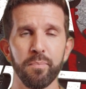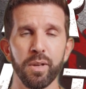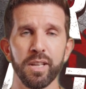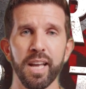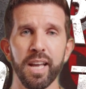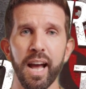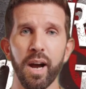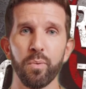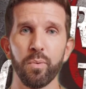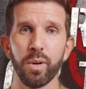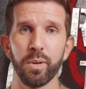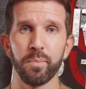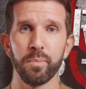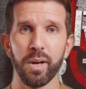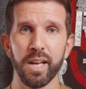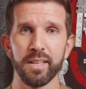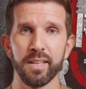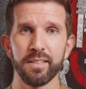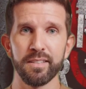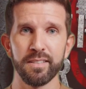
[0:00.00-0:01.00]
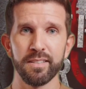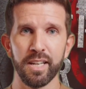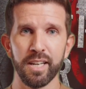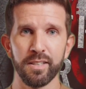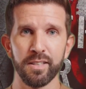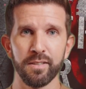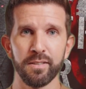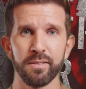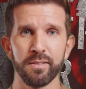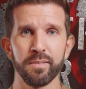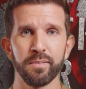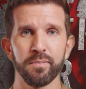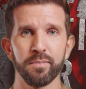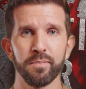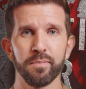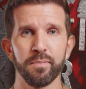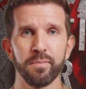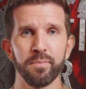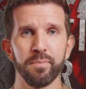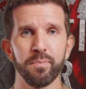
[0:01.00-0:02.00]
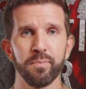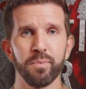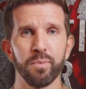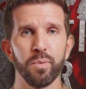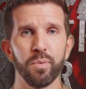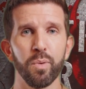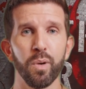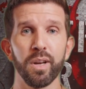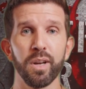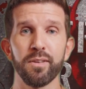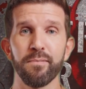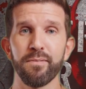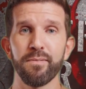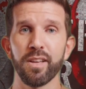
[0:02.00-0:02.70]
but how we break the cycle. What if